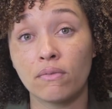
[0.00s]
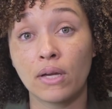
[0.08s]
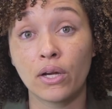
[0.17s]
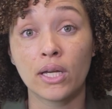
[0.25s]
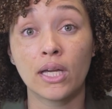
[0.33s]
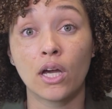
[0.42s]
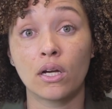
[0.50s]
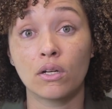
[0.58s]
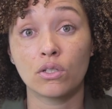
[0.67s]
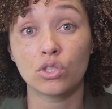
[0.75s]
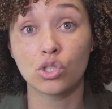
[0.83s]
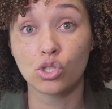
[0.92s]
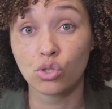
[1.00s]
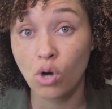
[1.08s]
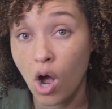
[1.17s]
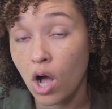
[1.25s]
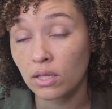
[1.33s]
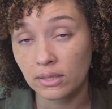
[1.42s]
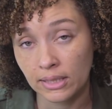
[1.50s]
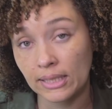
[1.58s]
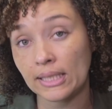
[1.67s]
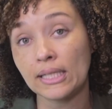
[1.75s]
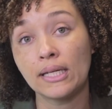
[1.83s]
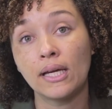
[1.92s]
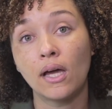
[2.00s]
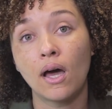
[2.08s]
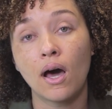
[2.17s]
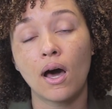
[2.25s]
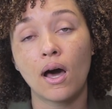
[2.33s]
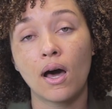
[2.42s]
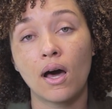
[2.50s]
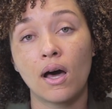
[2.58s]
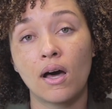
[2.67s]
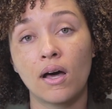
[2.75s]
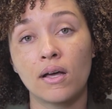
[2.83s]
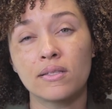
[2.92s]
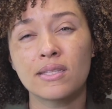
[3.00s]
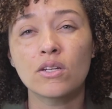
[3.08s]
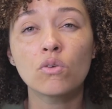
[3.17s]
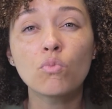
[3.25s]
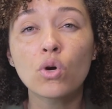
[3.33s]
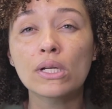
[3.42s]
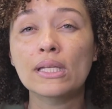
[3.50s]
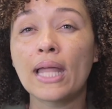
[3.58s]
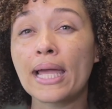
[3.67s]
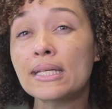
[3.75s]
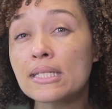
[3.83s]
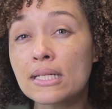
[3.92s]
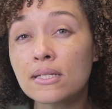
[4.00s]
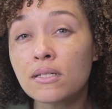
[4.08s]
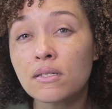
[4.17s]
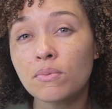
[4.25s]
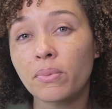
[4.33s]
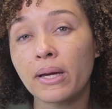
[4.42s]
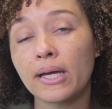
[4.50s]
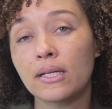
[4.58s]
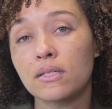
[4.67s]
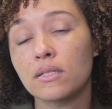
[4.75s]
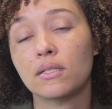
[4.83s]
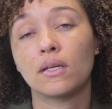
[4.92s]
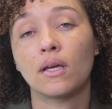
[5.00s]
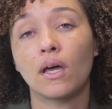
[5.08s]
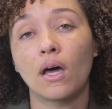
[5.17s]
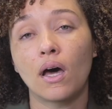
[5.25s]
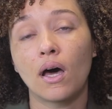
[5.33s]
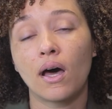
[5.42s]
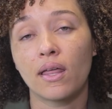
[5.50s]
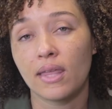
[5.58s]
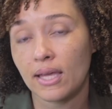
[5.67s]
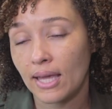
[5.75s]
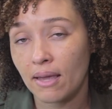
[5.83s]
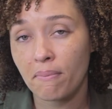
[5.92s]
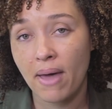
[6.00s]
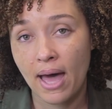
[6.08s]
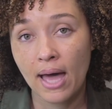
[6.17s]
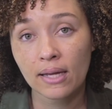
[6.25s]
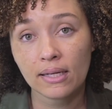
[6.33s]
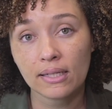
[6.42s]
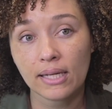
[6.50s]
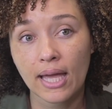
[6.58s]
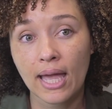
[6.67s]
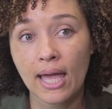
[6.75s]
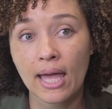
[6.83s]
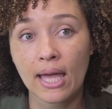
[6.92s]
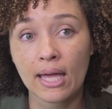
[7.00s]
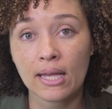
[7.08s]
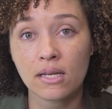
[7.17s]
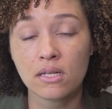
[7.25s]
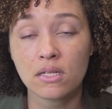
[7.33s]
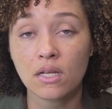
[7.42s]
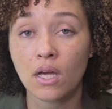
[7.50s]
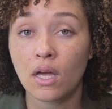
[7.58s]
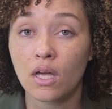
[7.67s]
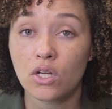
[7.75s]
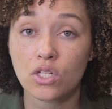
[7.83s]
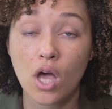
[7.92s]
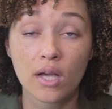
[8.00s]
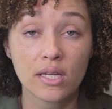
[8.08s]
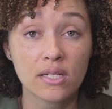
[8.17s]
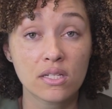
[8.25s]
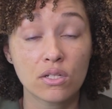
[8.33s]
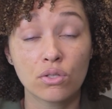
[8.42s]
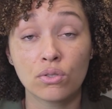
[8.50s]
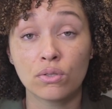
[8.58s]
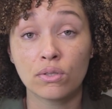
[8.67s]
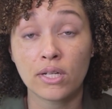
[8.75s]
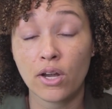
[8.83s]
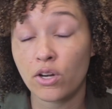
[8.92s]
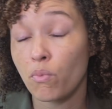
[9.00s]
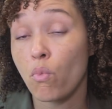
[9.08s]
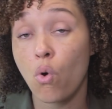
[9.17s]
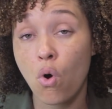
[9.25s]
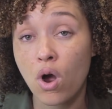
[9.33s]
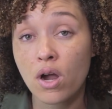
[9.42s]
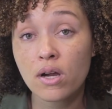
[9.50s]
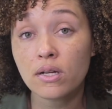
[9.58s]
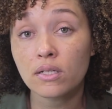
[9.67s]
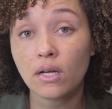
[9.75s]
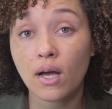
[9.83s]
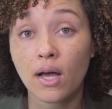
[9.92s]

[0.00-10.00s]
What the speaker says: very strongly. Still more lightened, but they came back. And talking to Nerida Moore,